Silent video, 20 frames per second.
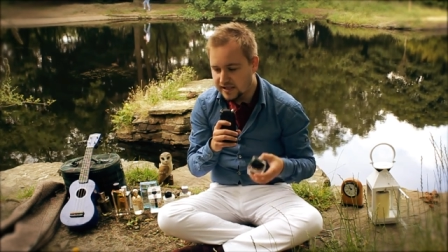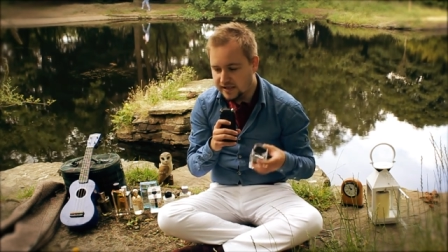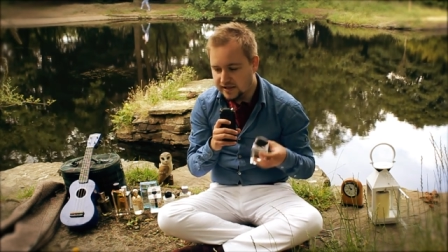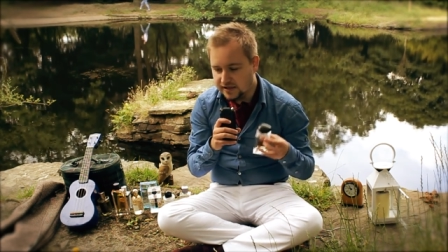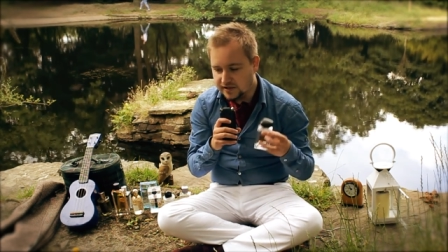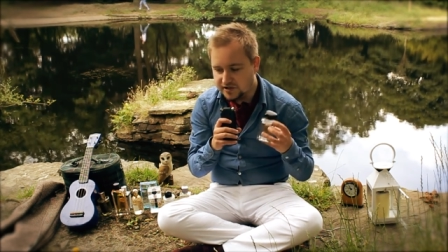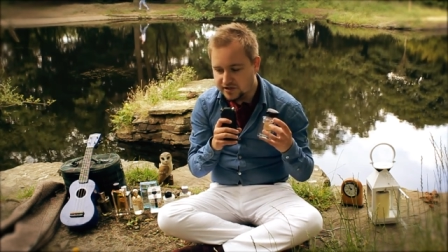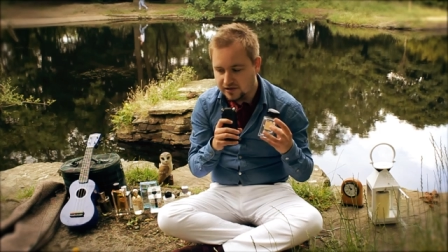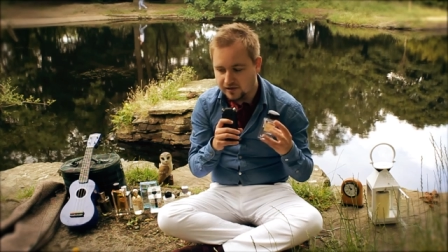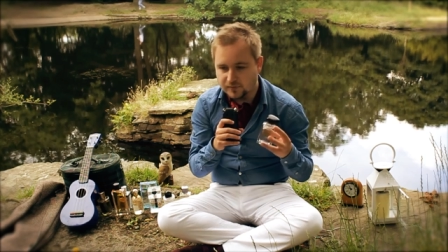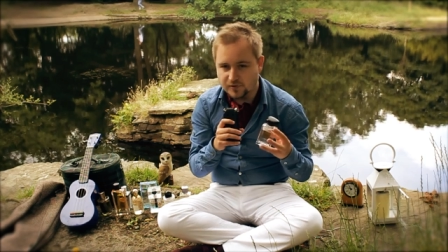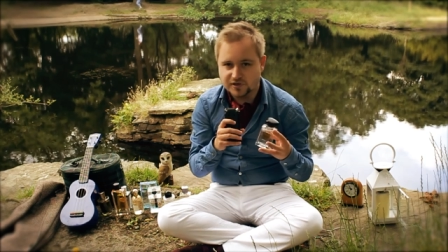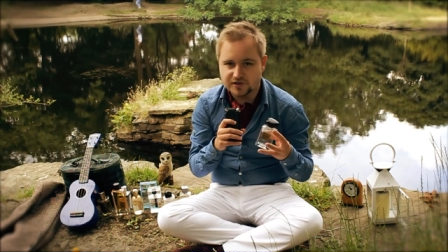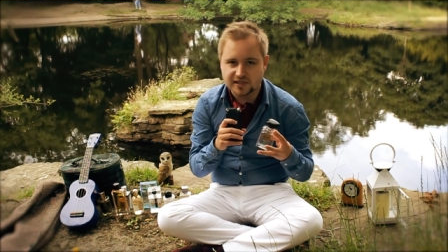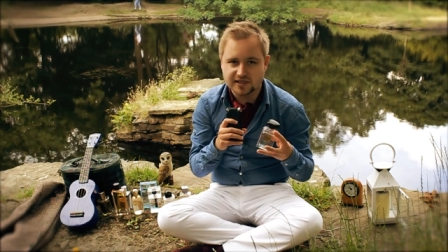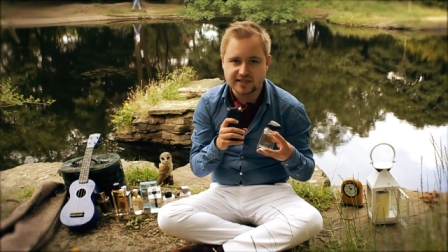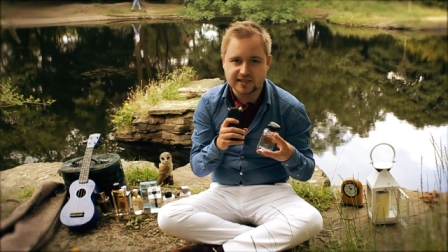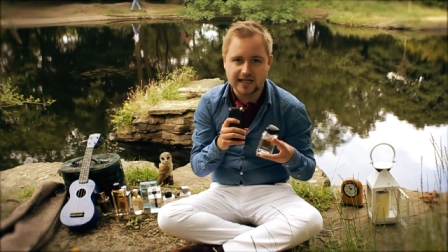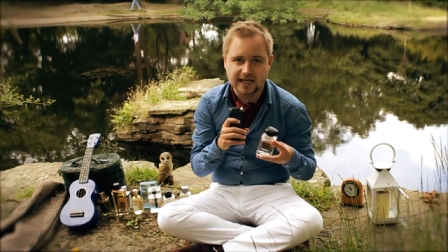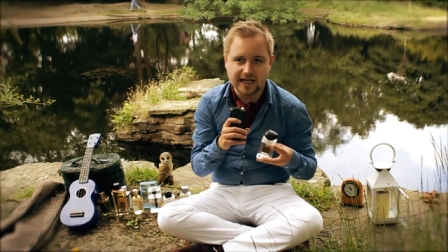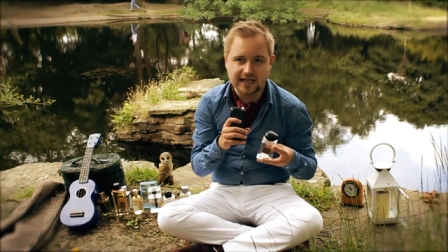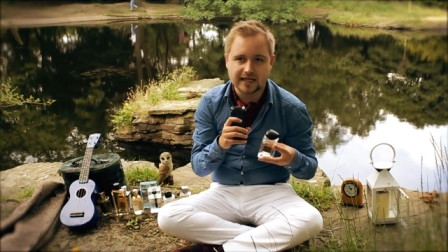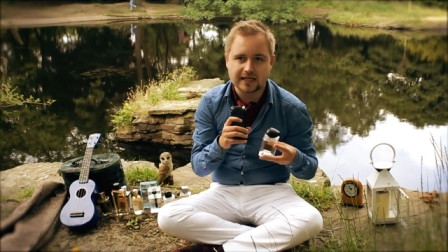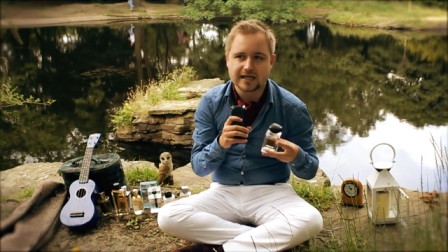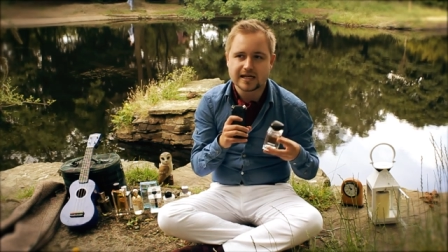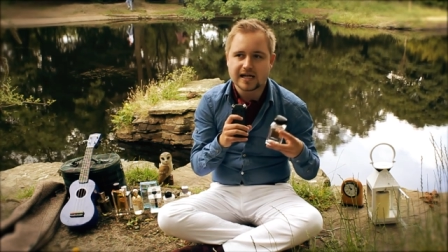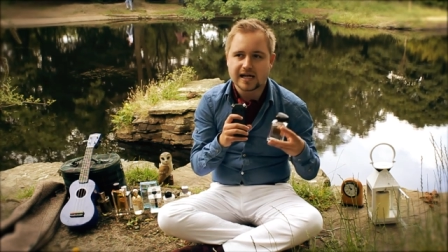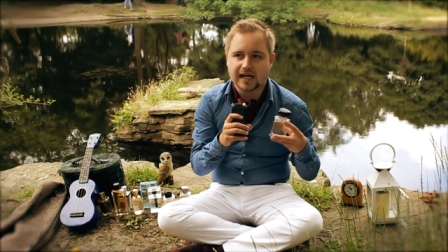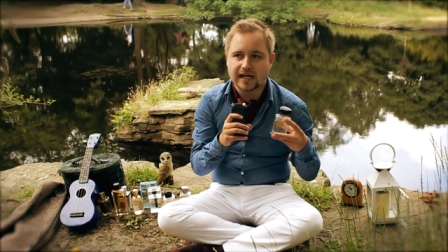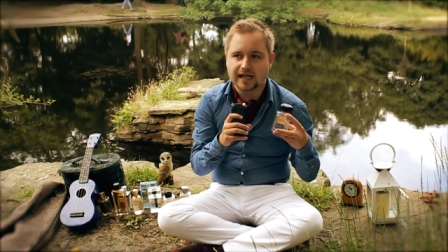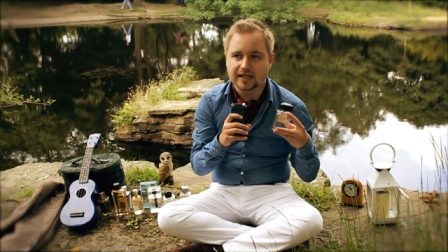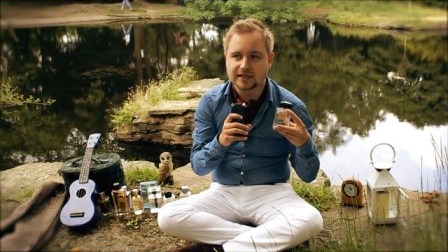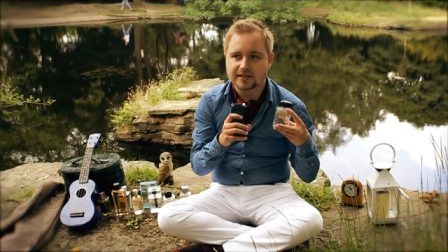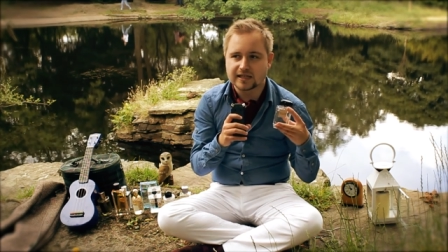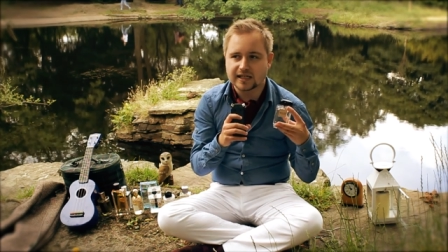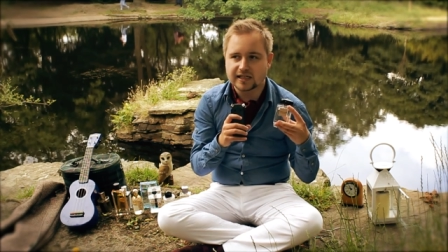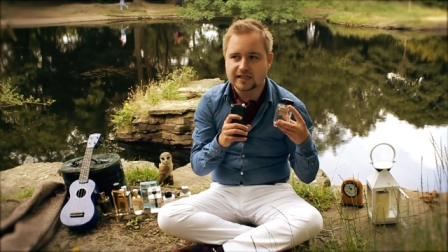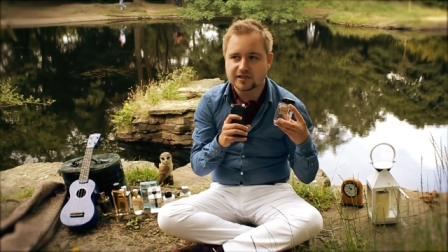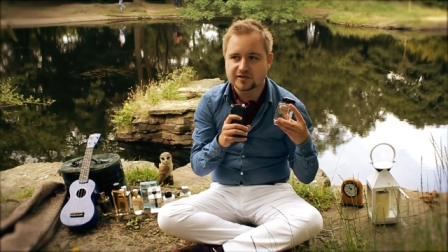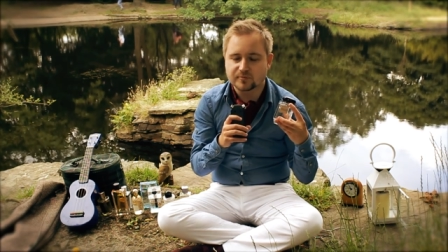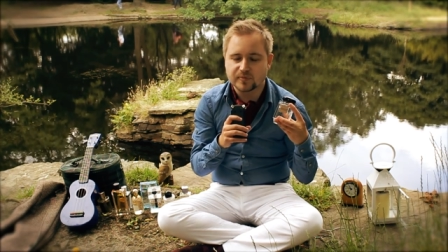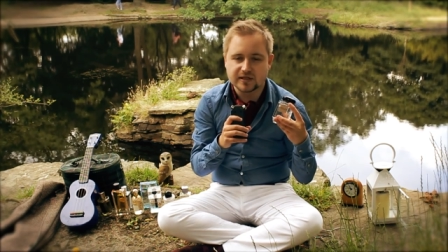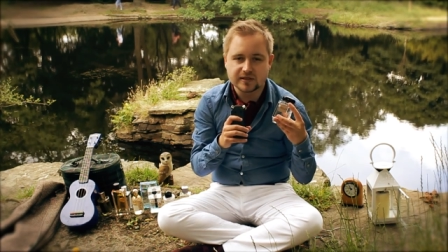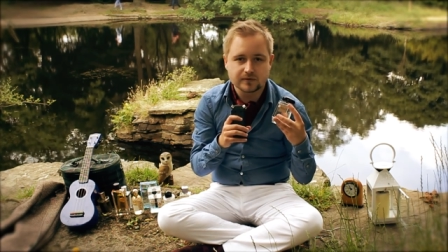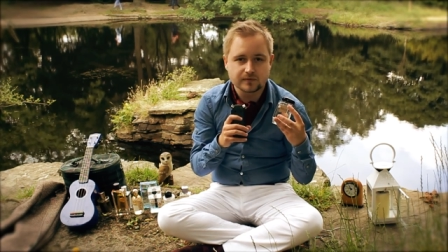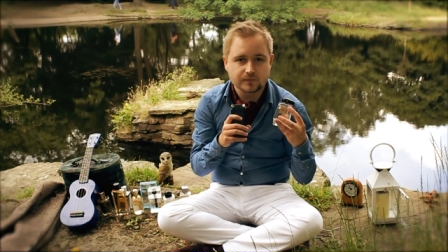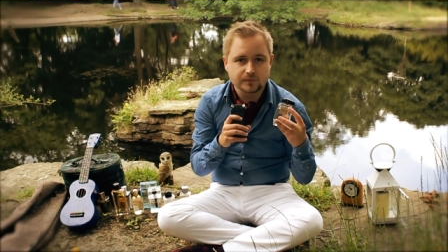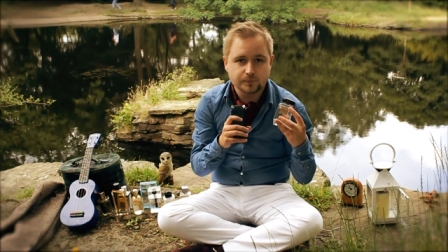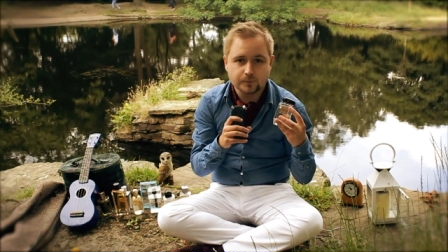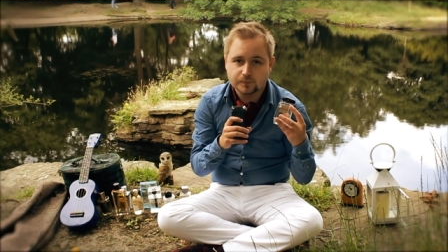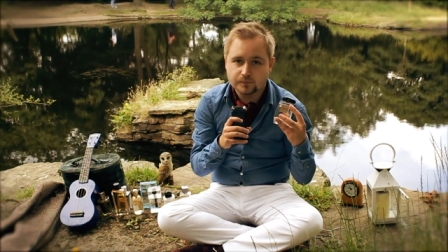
There's so much to say, and it has been,